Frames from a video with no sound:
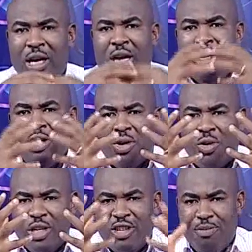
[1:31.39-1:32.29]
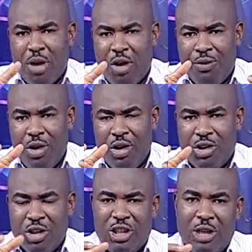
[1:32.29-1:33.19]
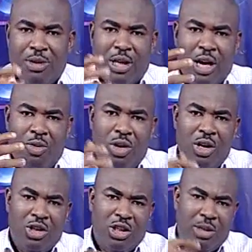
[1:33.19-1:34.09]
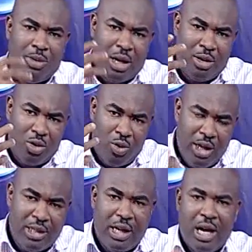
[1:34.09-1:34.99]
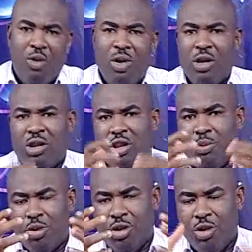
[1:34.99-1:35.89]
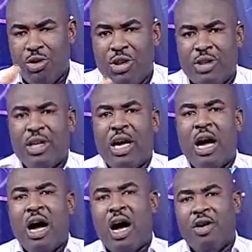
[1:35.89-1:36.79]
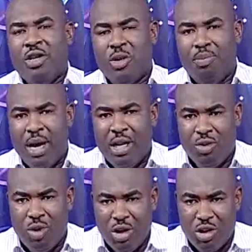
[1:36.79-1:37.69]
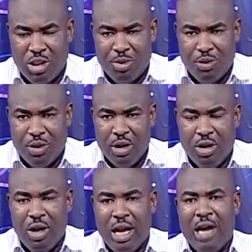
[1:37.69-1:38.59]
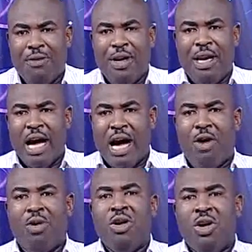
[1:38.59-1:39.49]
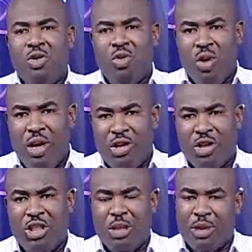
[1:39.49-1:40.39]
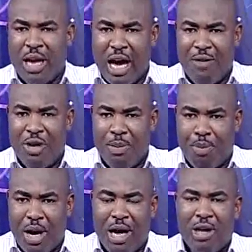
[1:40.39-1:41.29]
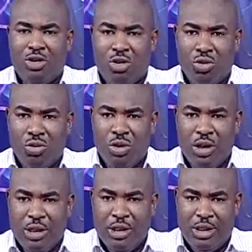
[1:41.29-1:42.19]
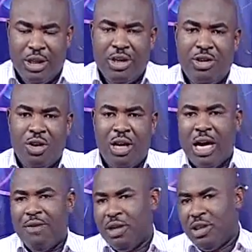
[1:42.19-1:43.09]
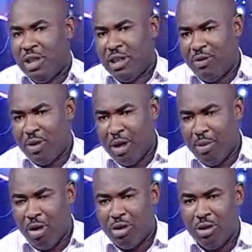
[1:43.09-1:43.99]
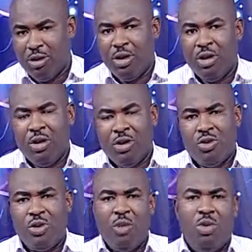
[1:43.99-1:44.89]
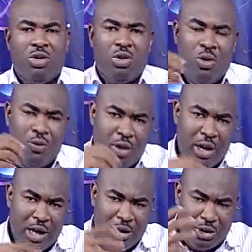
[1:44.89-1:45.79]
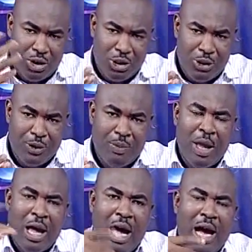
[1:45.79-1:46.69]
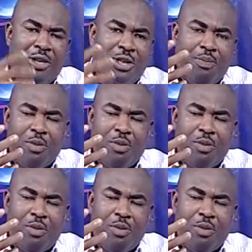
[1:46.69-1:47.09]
the creative power of relationships, how relationship can create and how relationship produces, how you need to manage the relationships in your life, and how the relationships have the power to change your life and change everything about you. Today, we want to go further in our discussions. And you see,